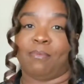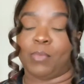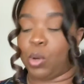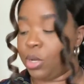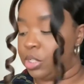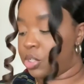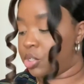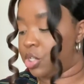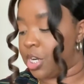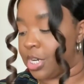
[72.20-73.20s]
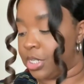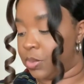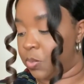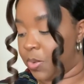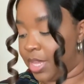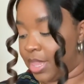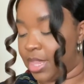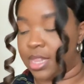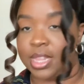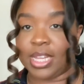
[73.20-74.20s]
going to start with
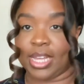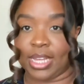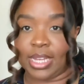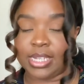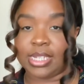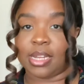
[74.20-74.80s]
the kids.